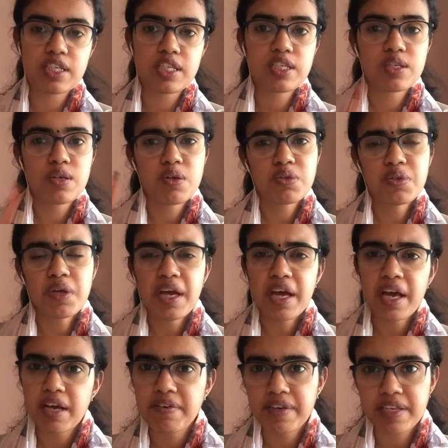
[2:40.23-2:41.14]
This also I
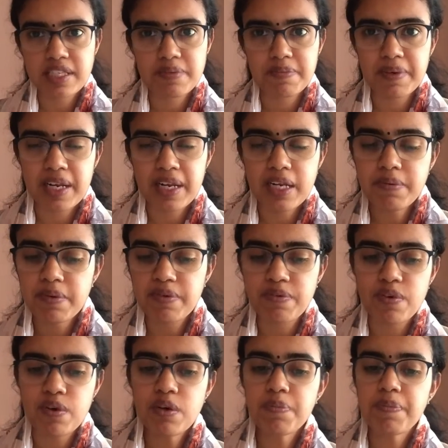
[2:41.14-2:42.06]
have explained
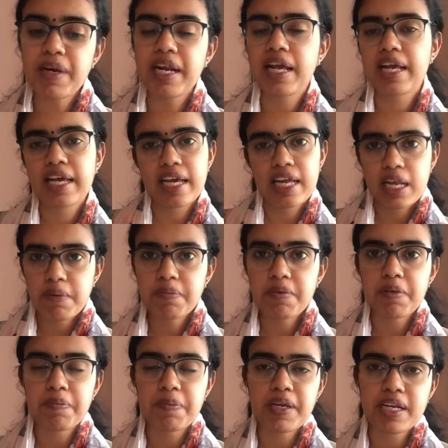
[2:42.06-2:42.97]
before, but again I am
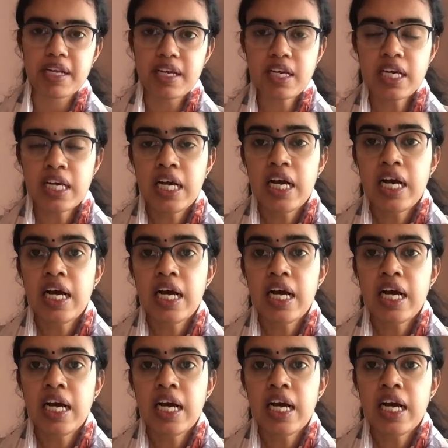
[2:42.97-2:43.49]
repeating.